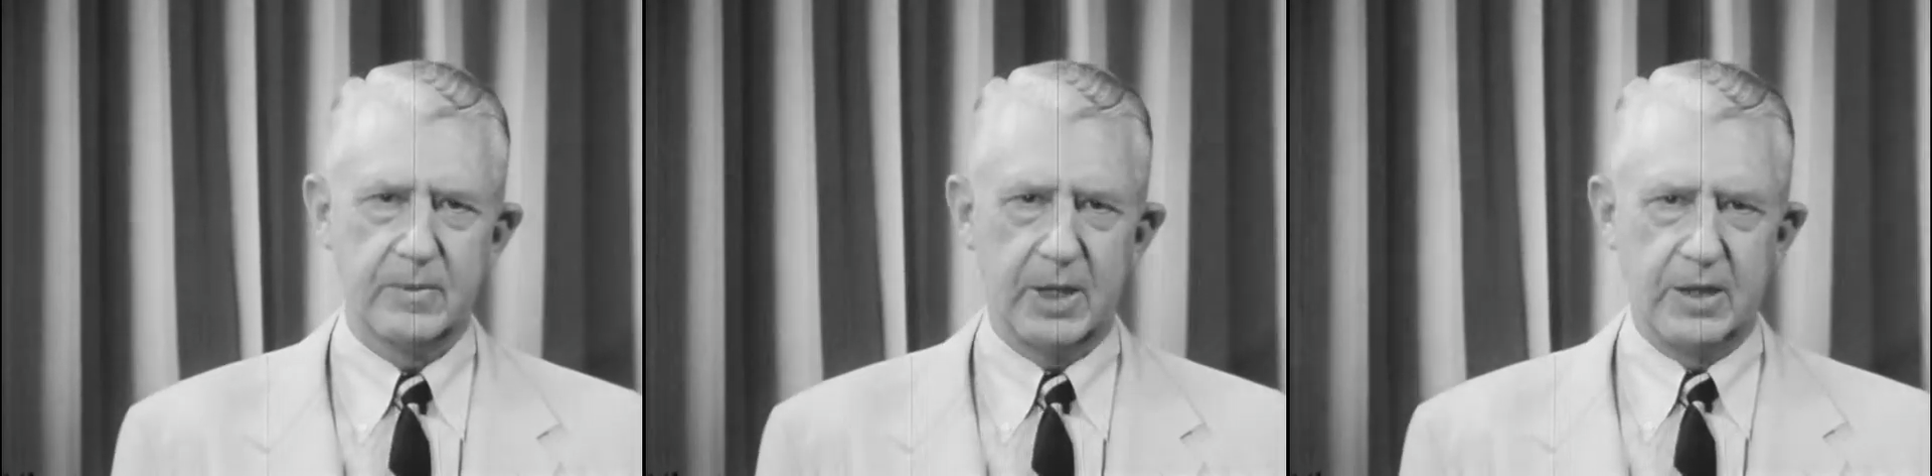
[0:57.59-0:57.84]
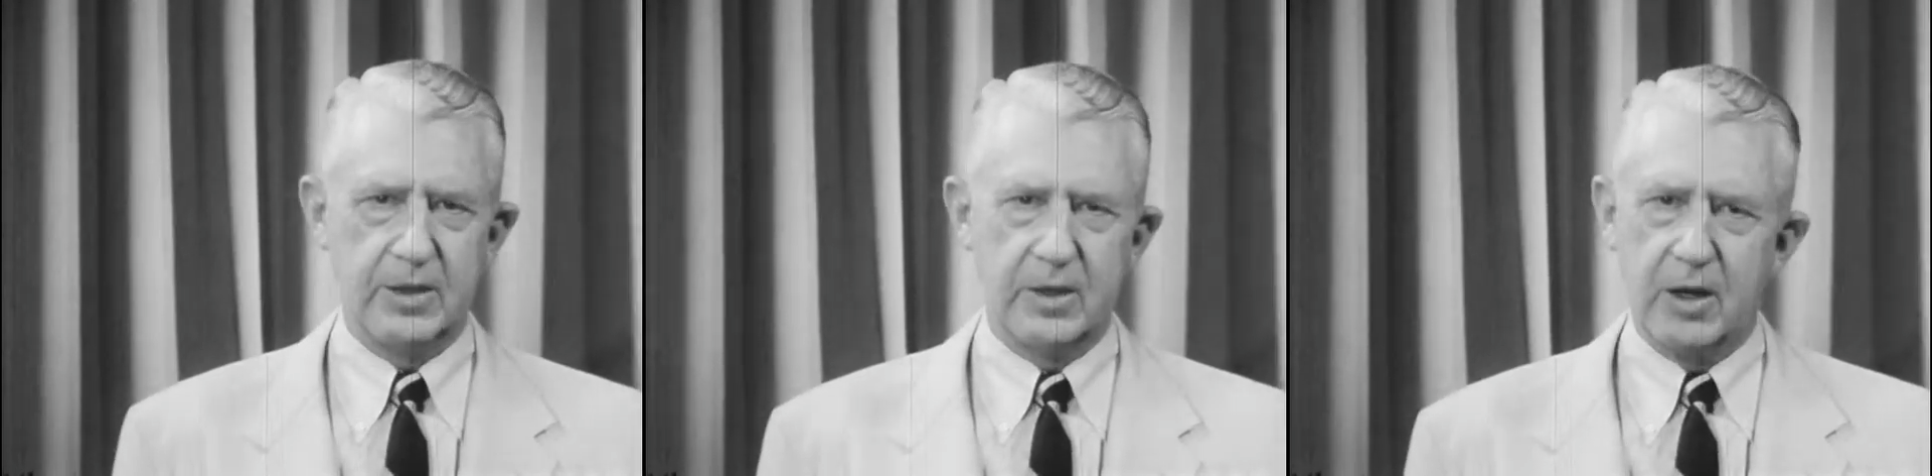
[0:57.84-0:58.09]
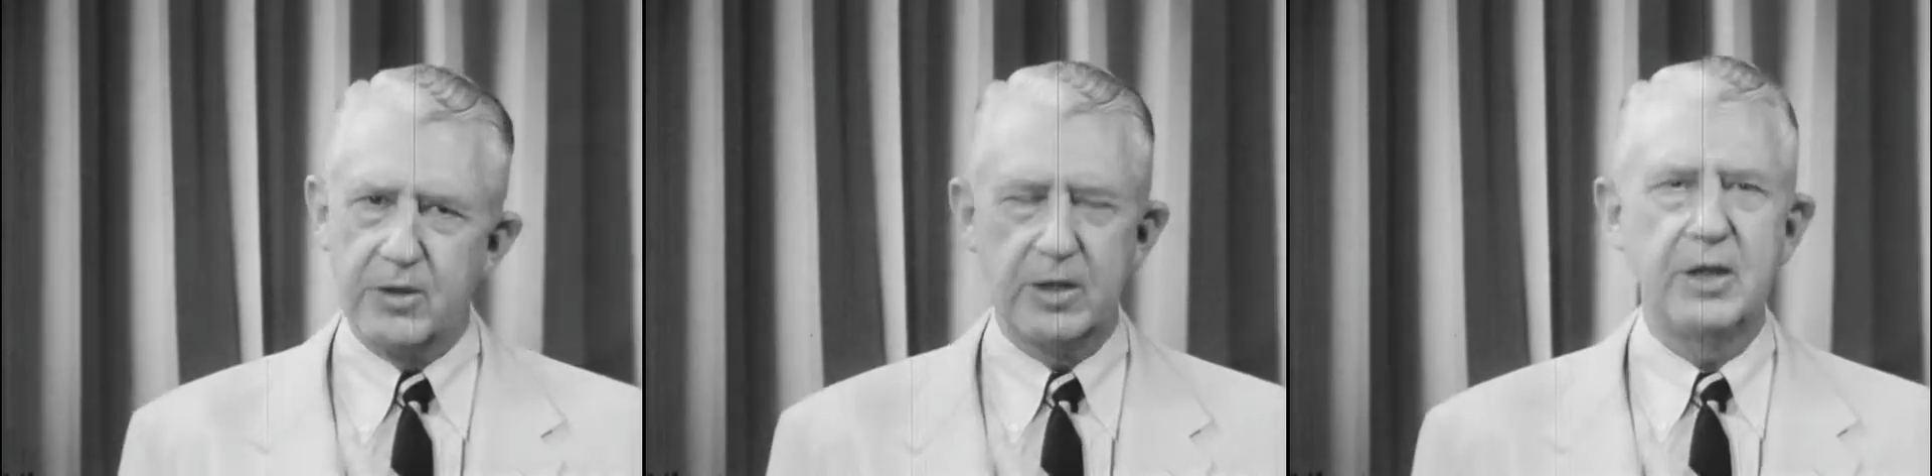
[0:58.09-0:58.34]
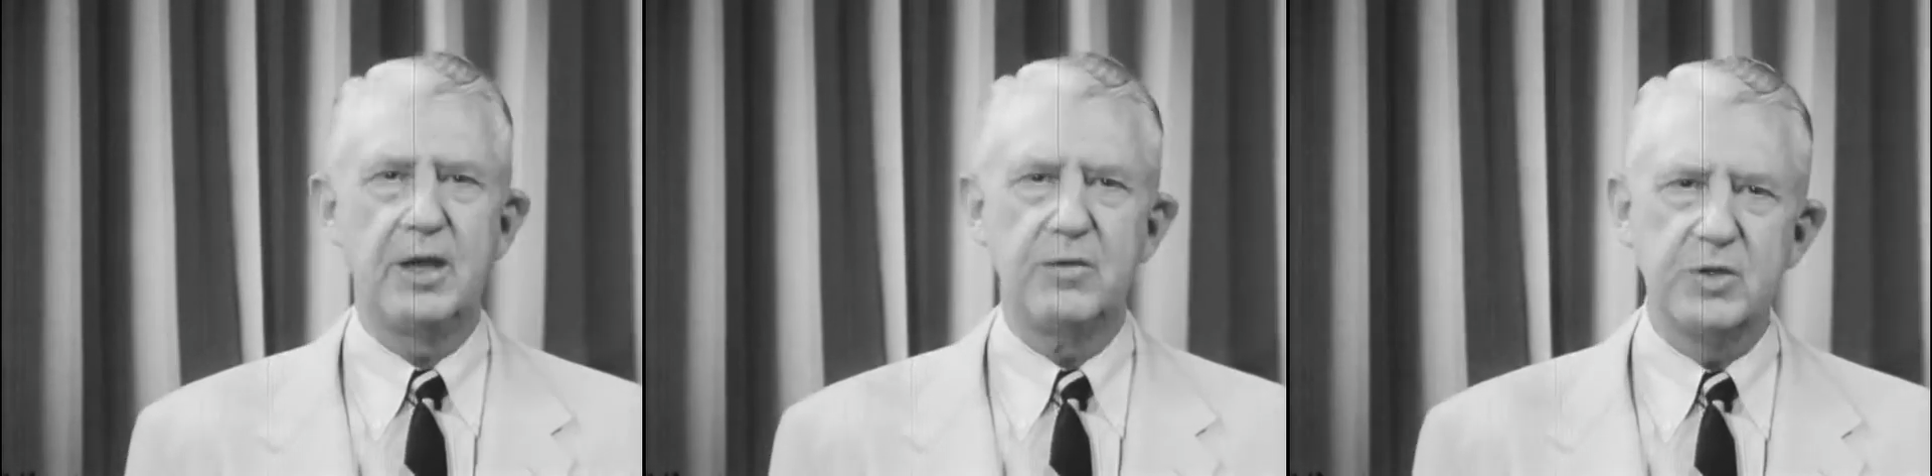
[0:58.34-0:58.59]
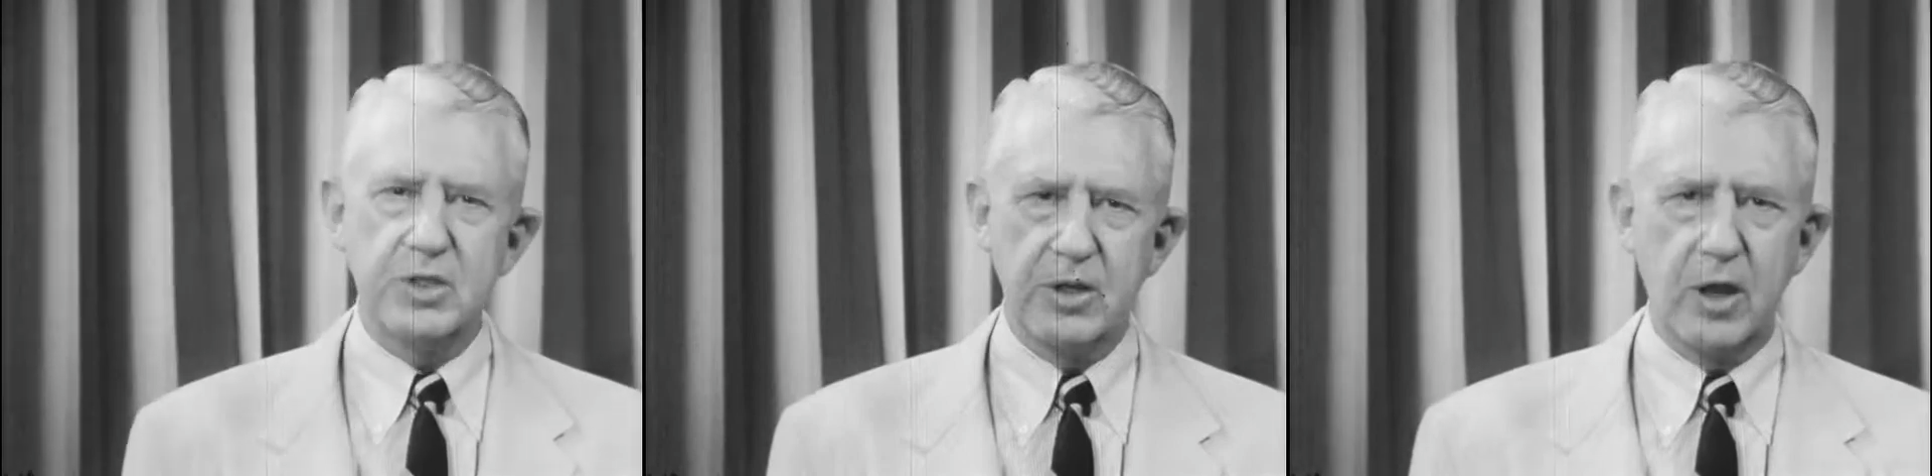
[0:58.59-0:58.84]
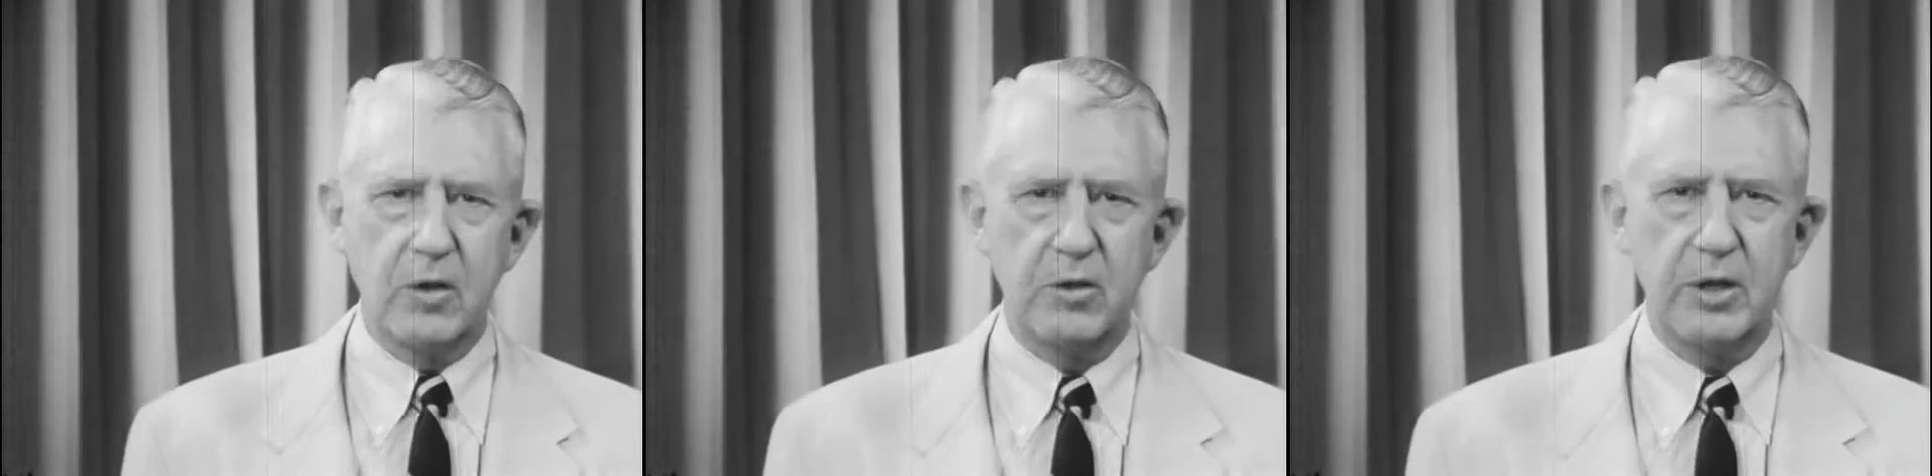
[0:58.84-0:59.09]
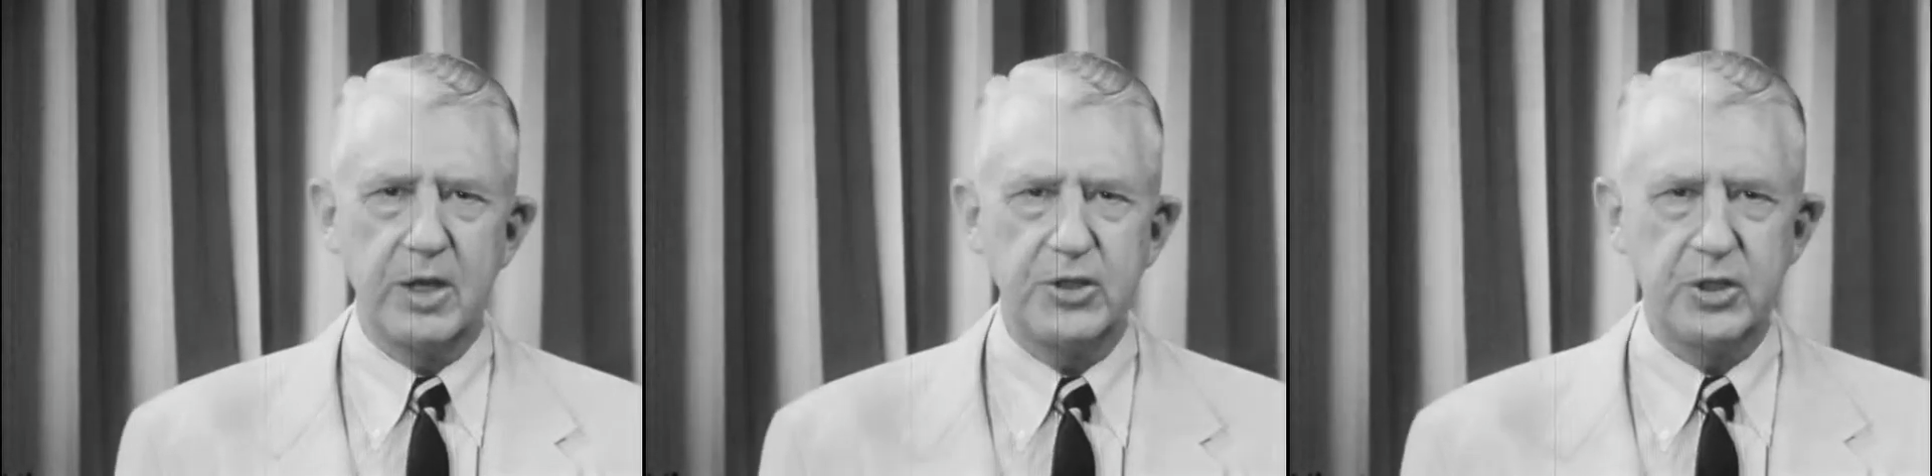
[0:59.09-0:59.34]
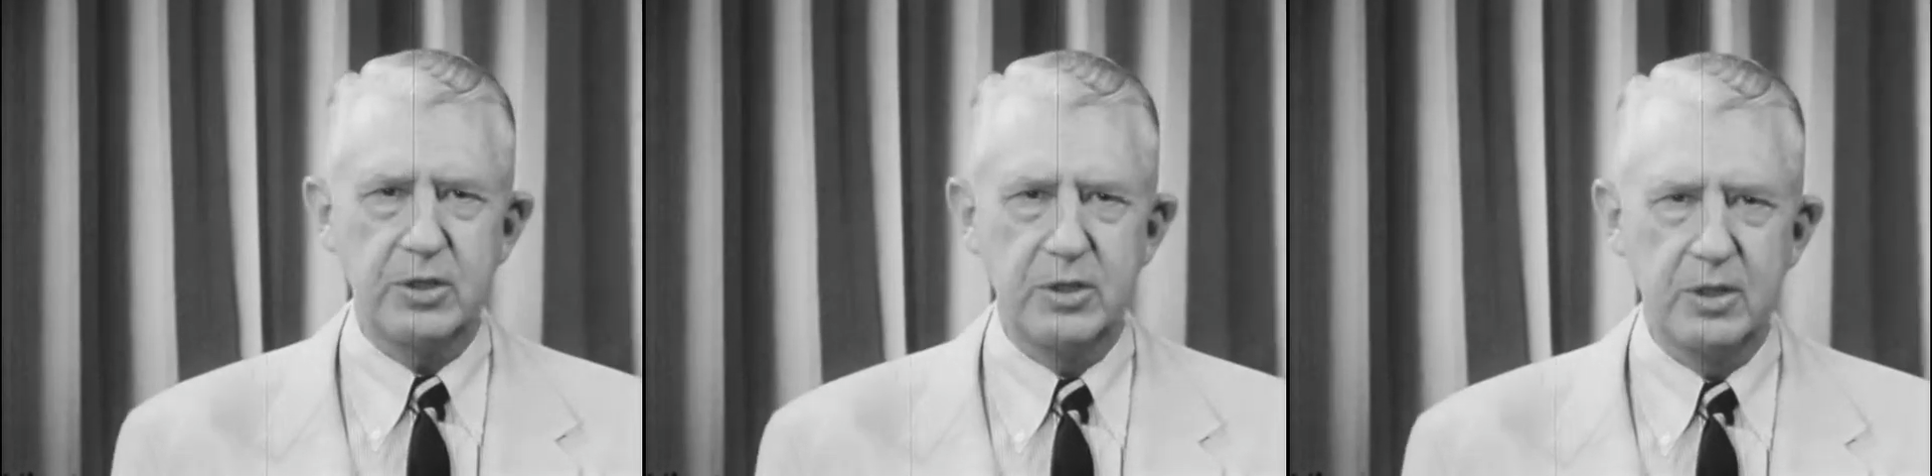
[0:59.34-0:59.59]
and then on the day of his
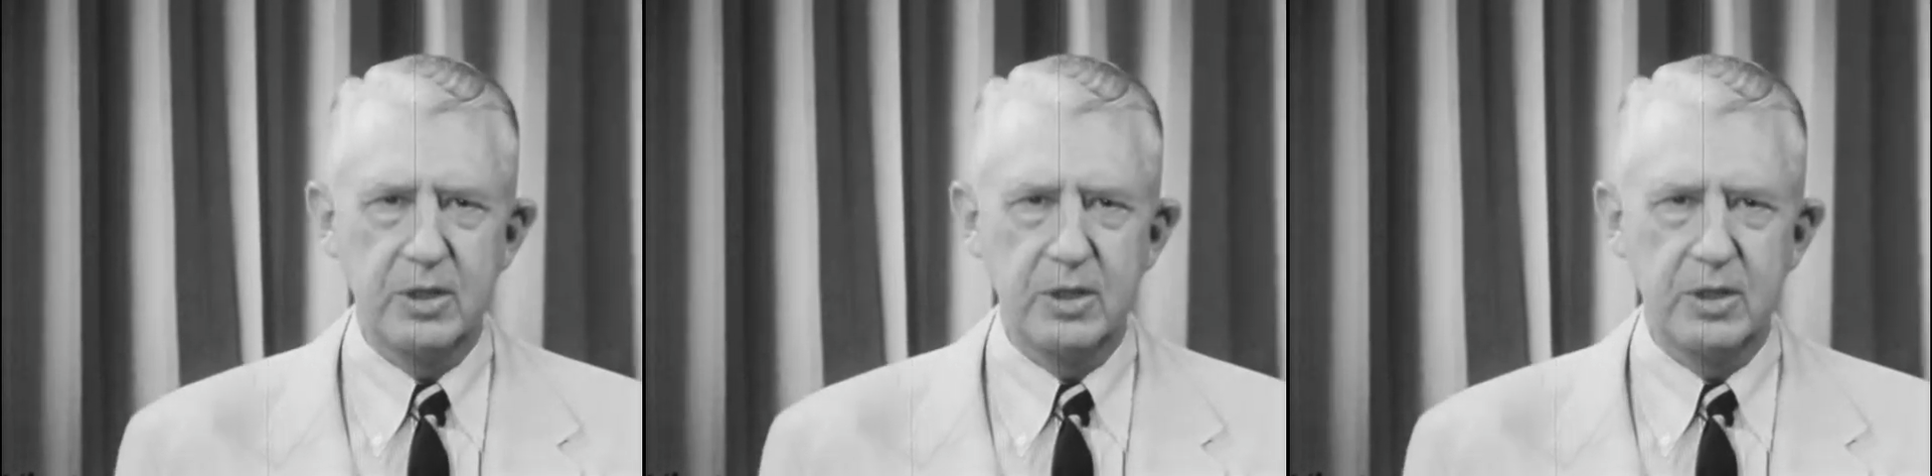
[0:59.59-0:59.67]
inauguration,